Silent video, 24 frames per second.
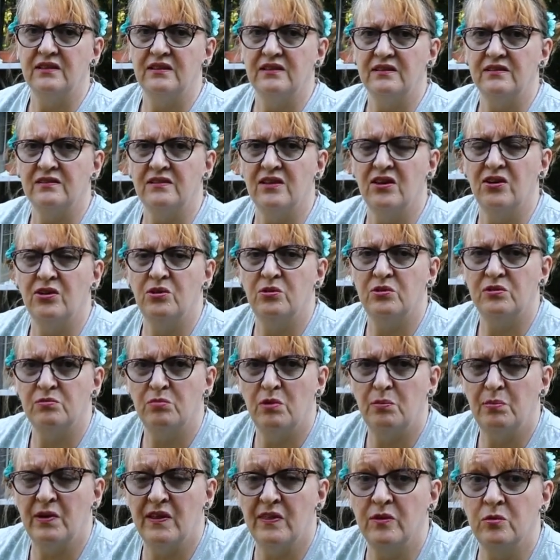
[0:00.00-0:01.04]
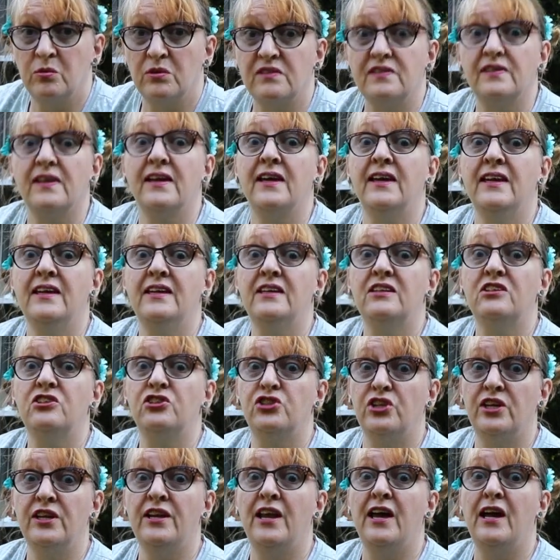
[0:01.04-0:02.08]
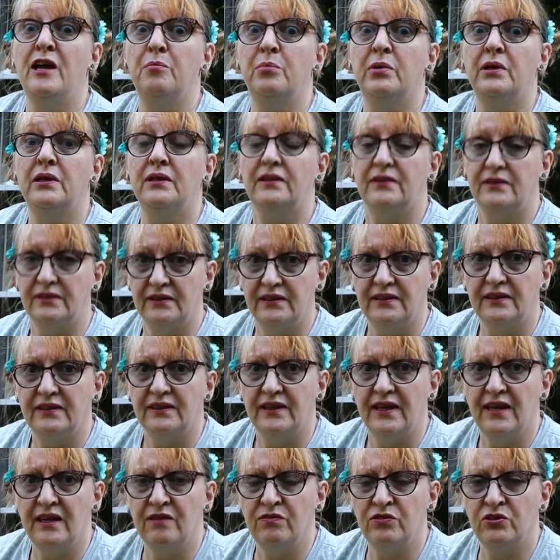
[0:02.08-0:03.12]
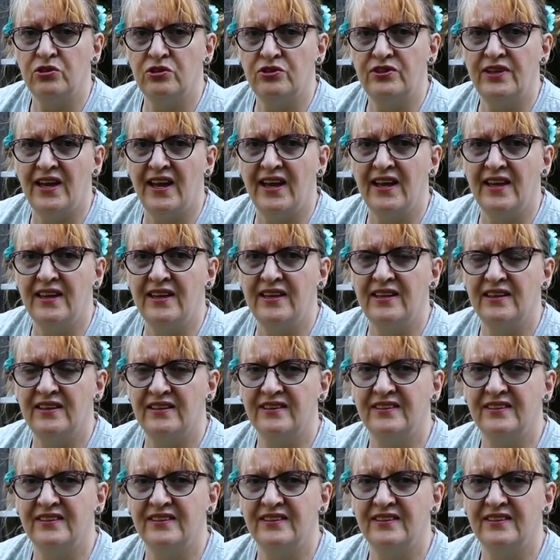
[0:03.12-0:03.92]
So, as my brother would say, chin up, have a good day.